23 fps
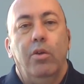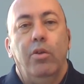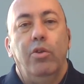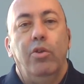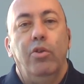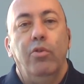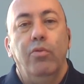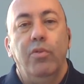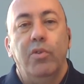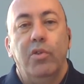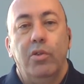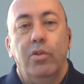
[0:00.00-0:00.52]

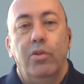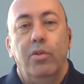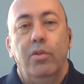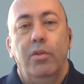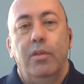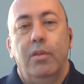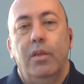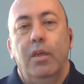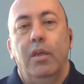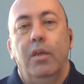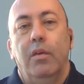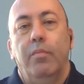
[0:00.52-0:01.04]

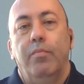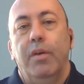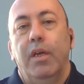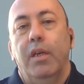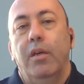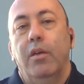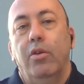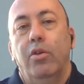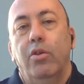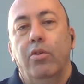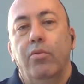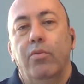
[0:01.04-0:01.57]
users,
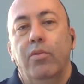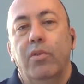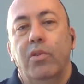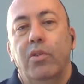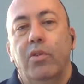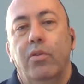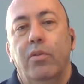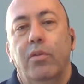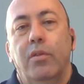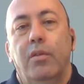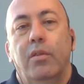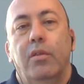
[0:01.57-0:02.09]
independent
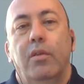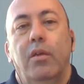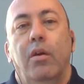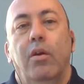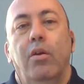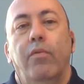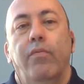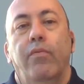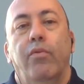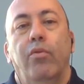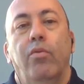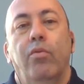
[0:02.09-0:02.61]
users
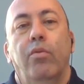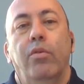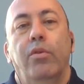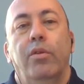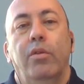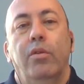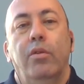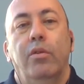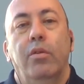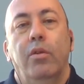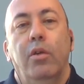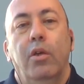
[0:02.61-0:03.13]
out of all
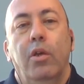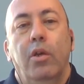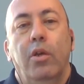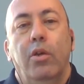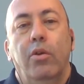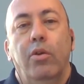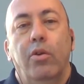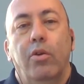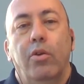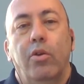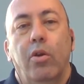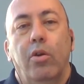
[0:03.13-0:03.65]
the
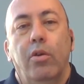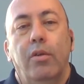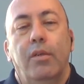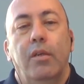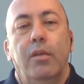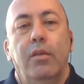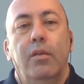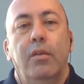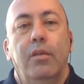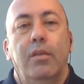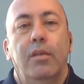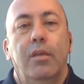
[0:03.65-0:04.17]

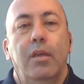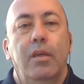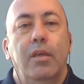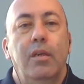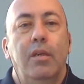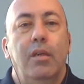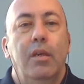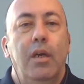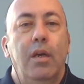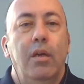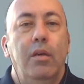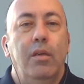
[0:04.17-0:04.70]
continents, and
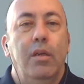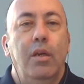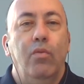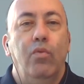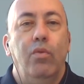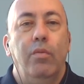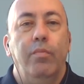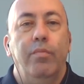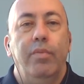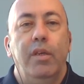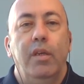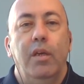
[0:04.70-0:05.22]
that
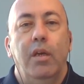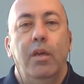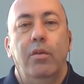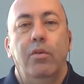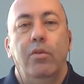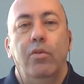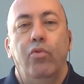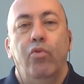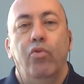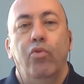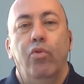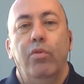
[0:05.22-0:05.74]
would be a
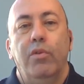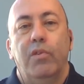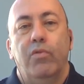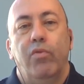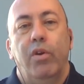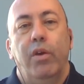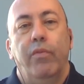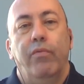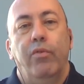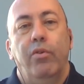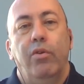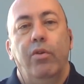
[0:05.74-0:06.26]
gross
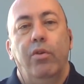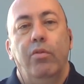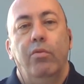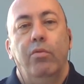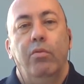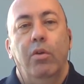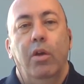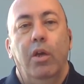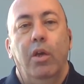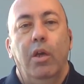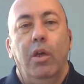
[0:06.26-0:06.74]
revenue